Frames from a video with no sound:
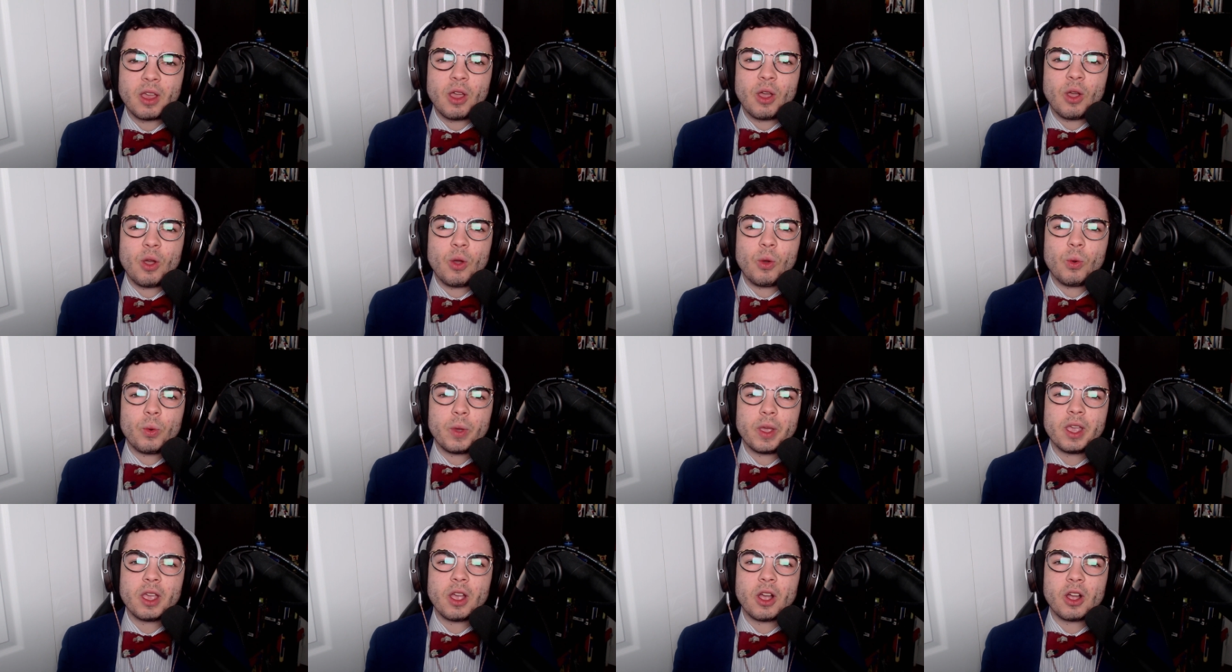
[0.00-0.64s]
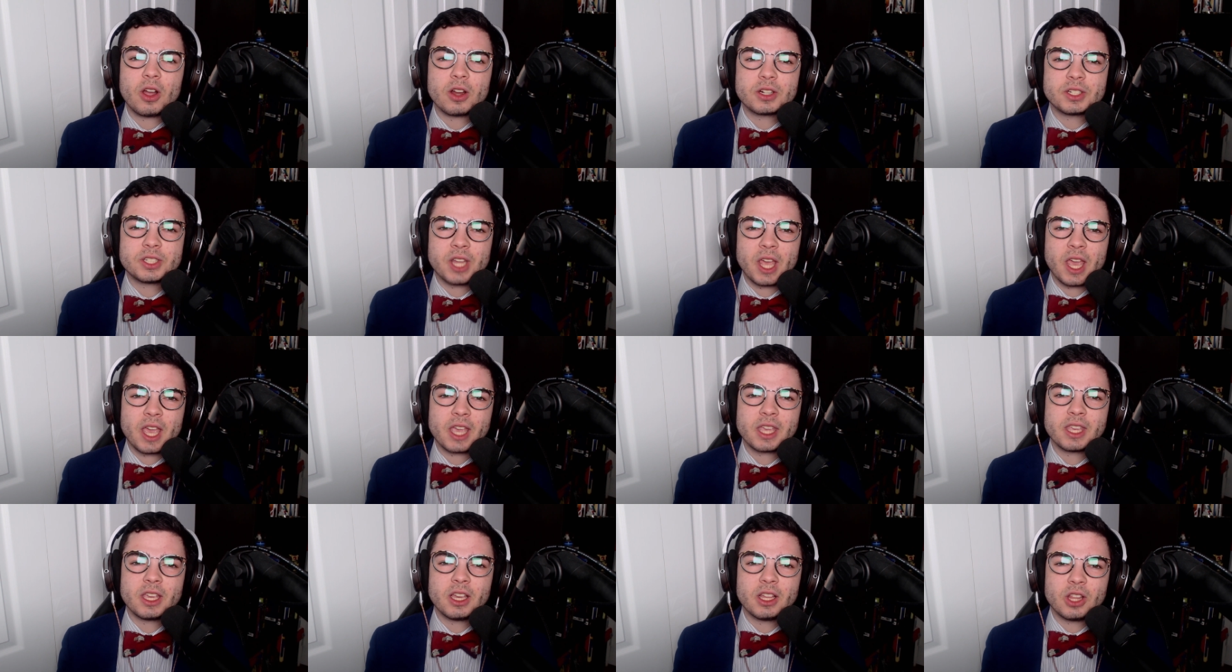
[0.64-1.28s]
we are
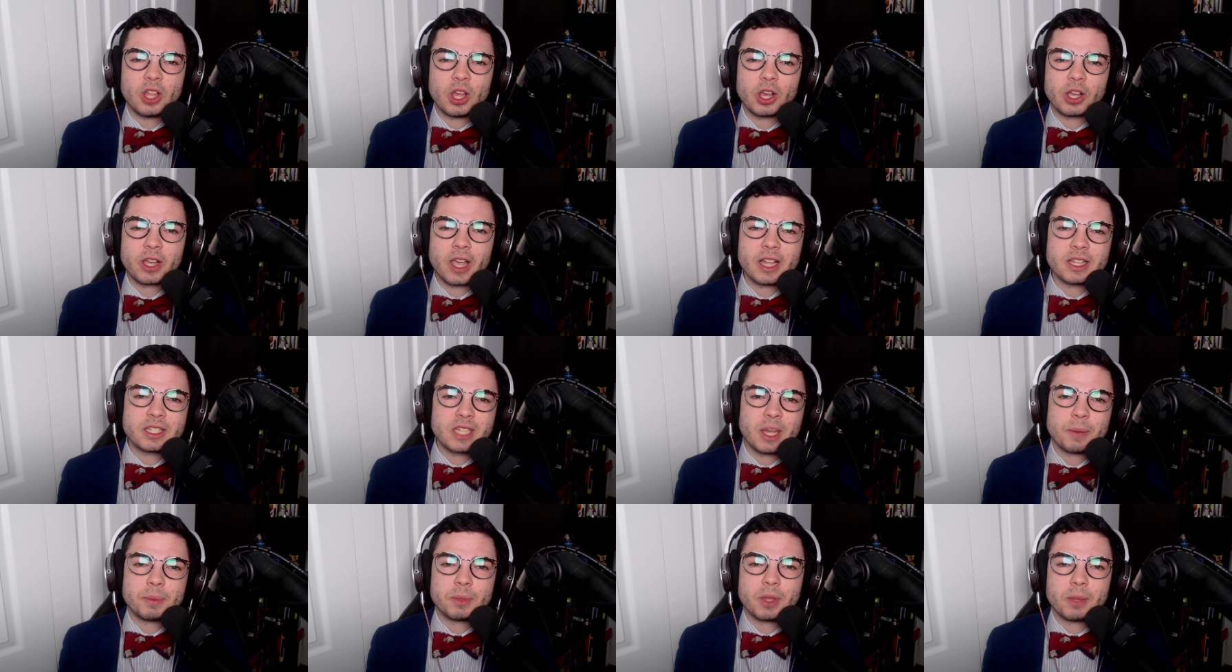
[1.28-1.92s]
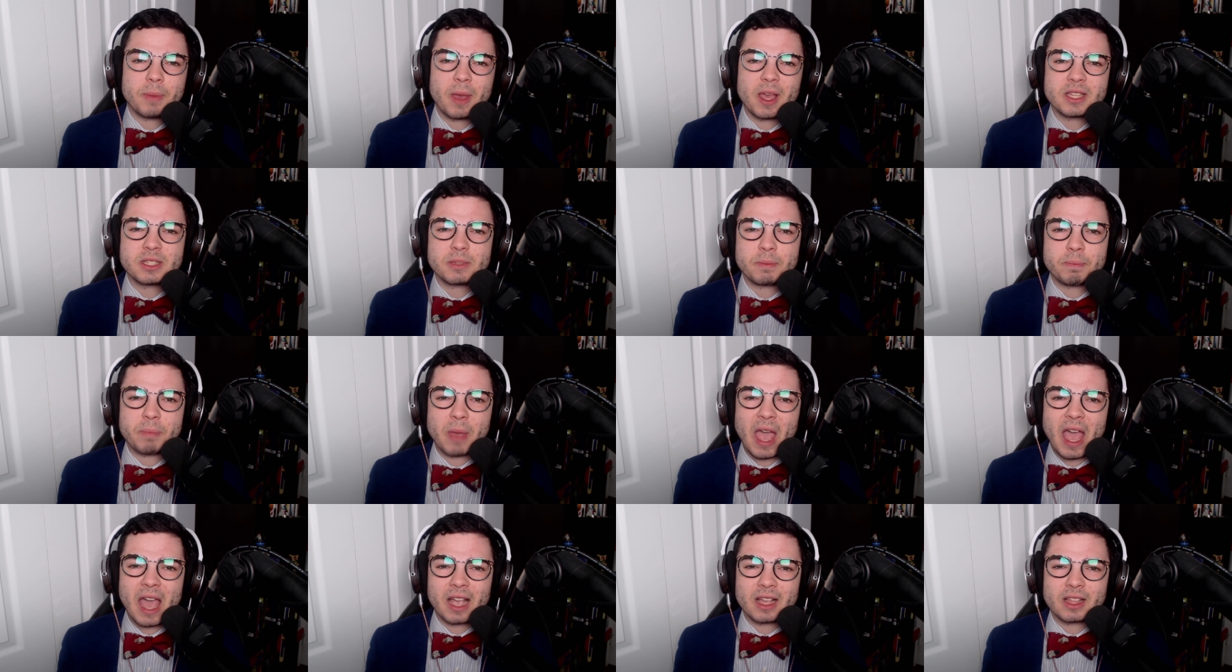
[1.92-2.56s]
taking a look at some of the best
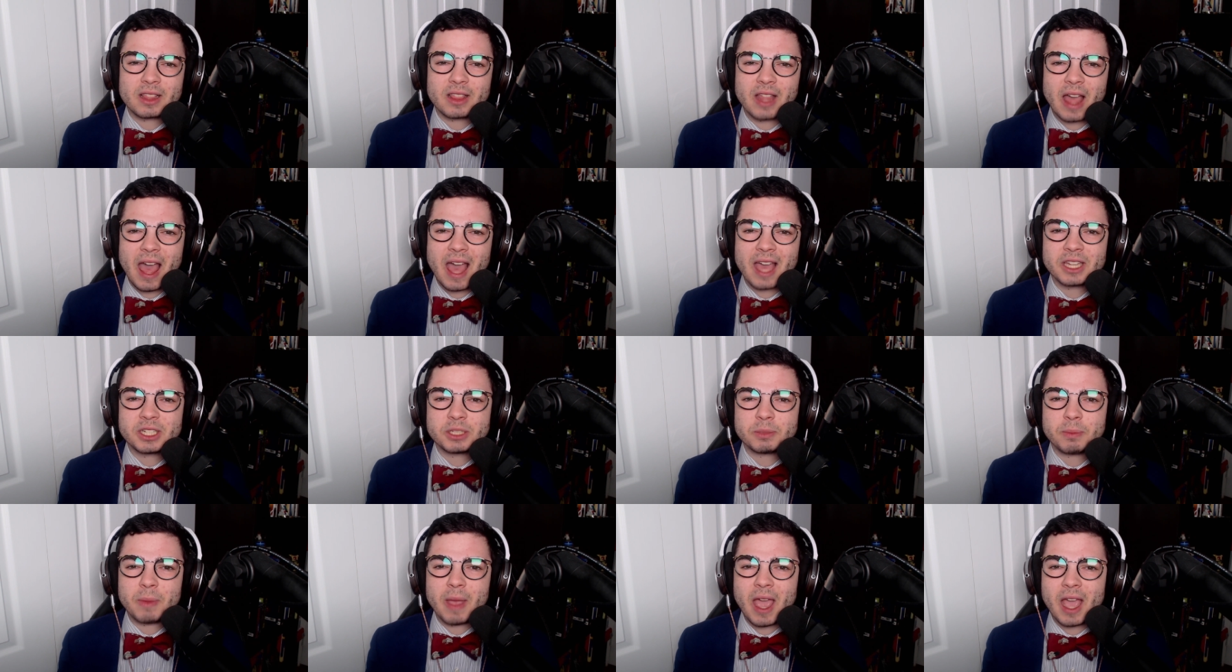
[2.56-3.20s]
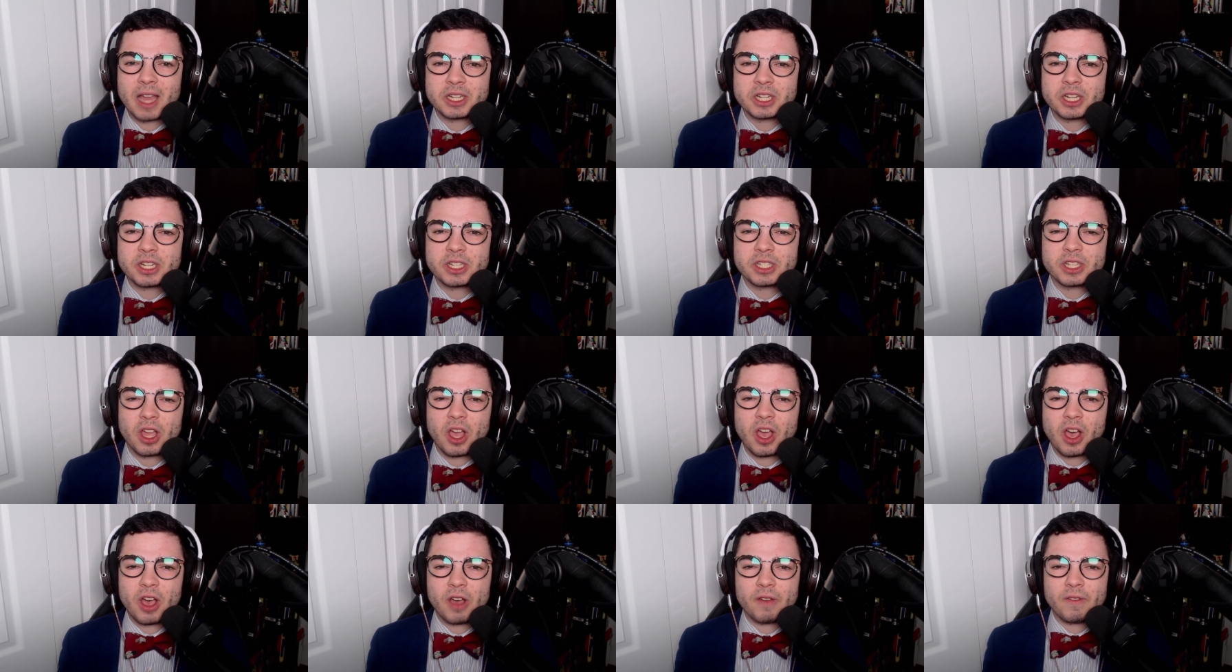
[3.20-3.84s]
Backlash matches
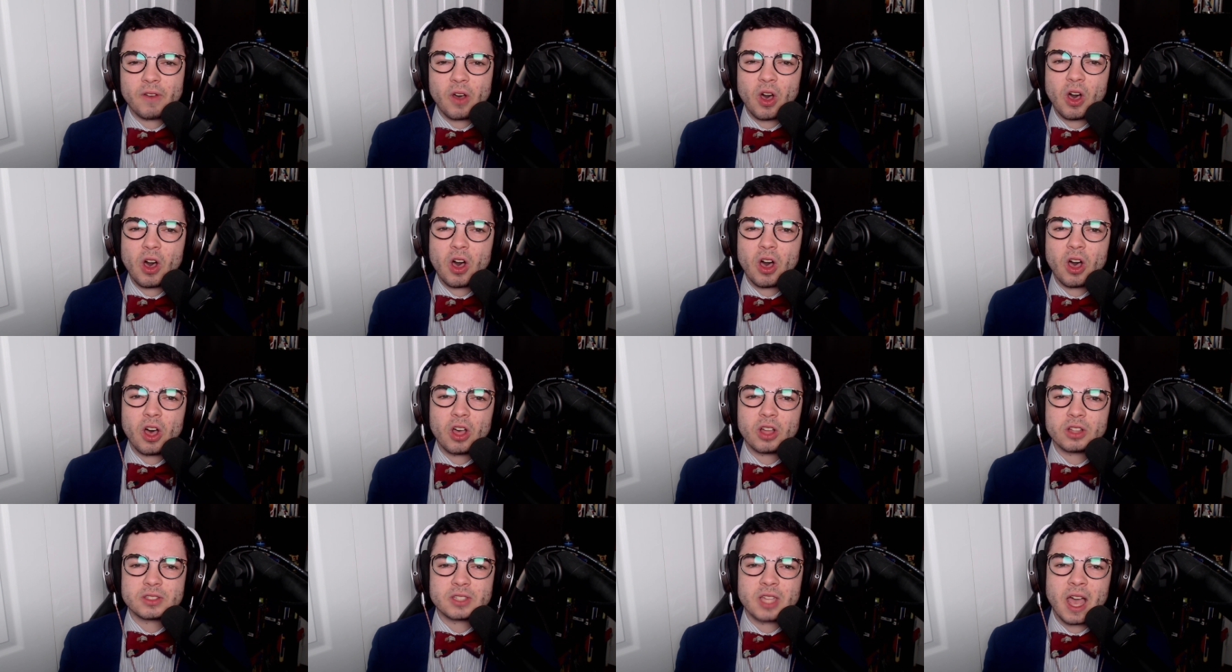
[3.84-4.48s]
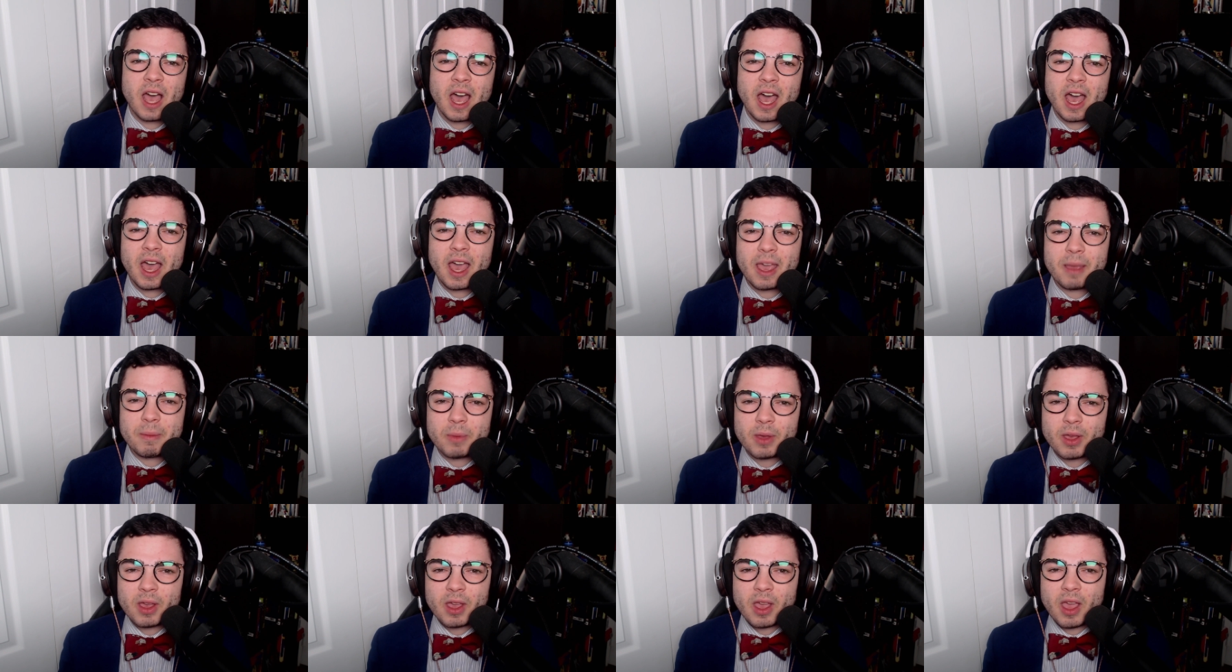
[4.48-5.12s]
of all time,